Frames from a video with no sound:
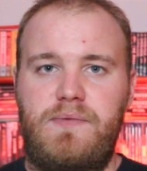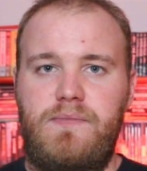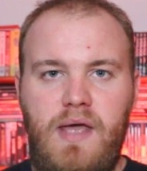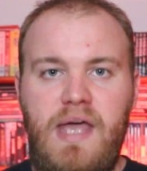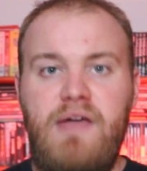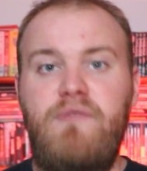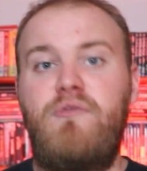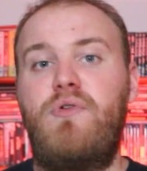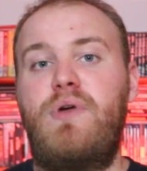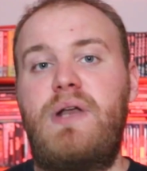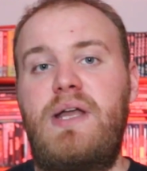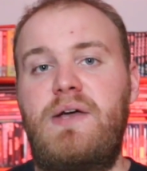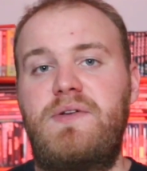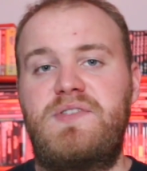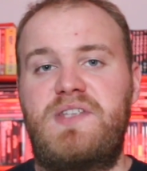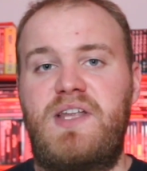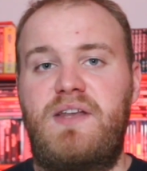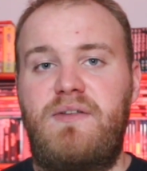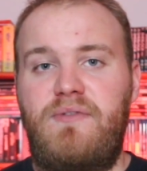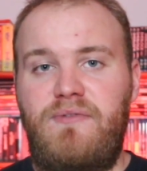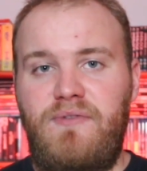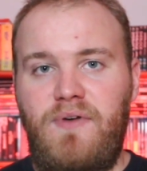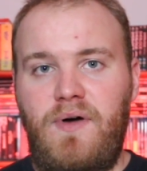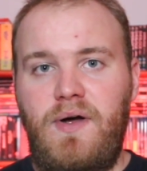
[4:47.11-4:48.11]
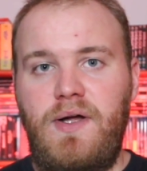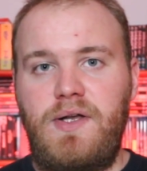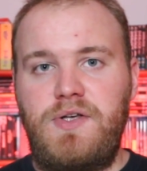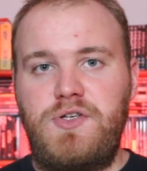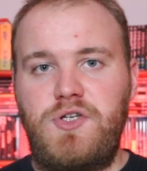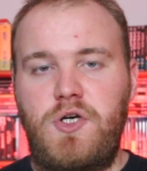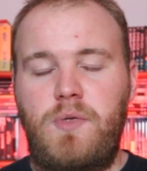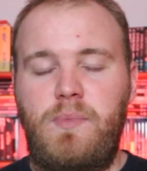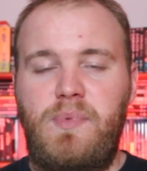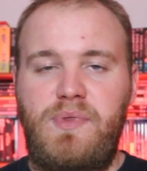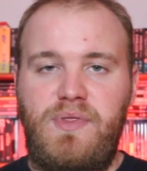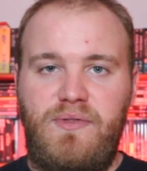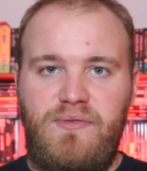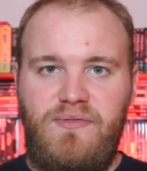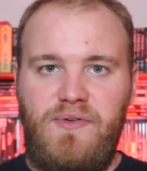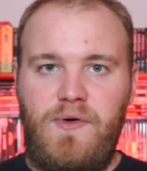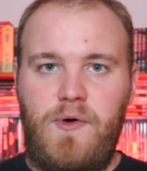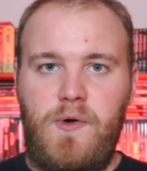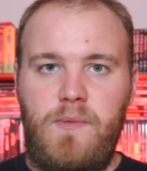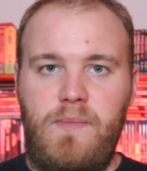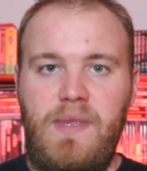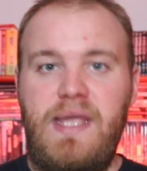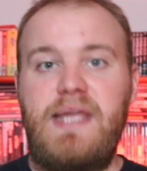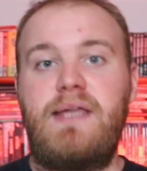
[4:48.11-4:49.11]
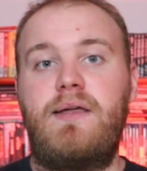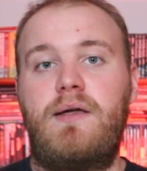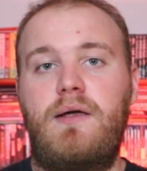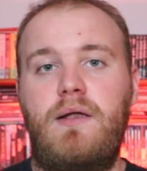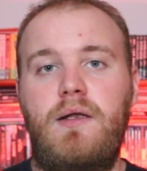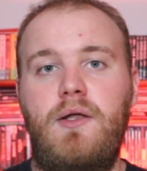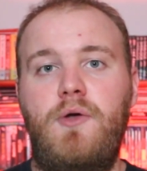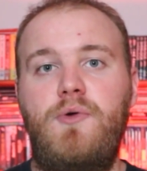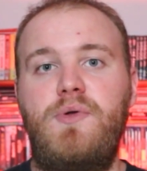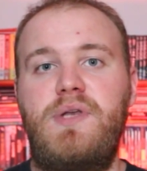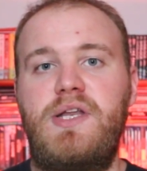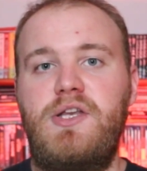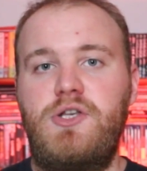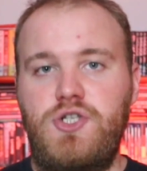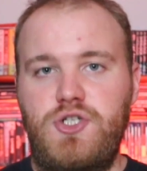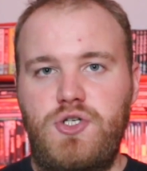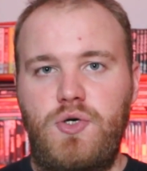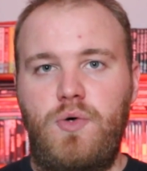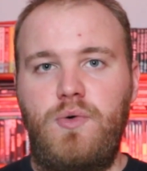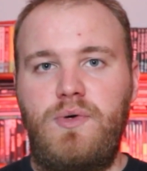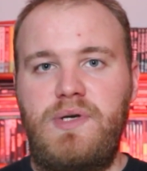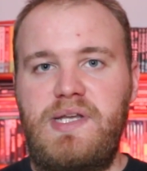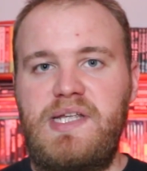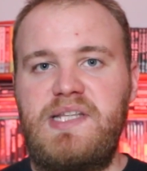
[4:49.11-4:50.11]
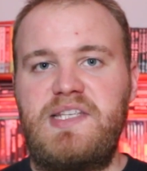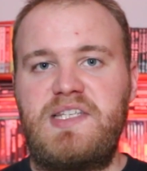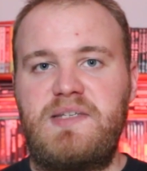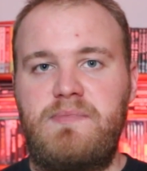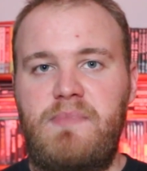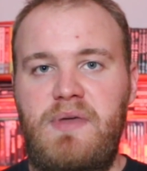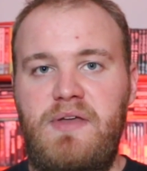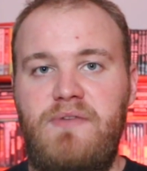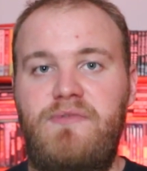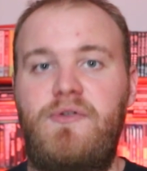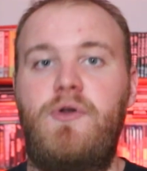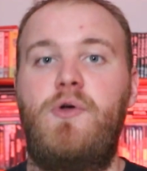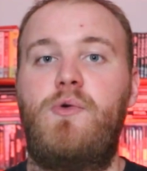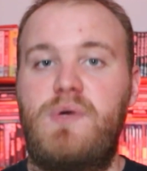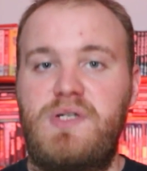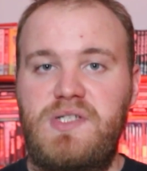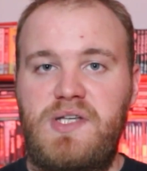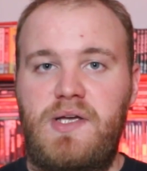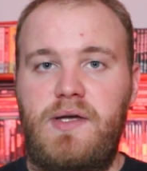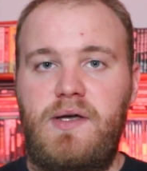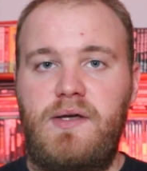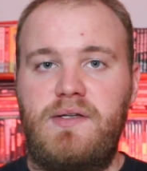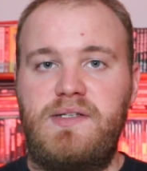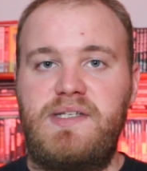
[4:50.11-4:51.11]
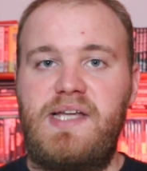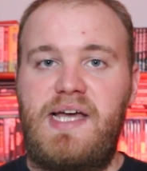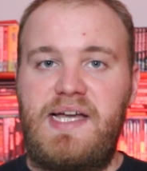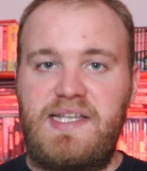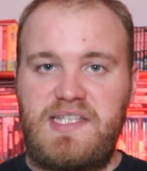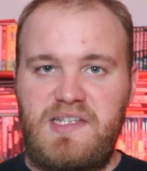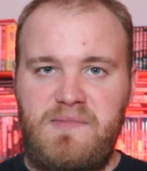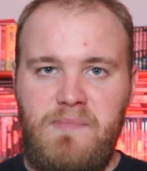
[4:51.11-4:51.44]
Everyone else did a fine job in the film, including Shawnee Smith, who returned as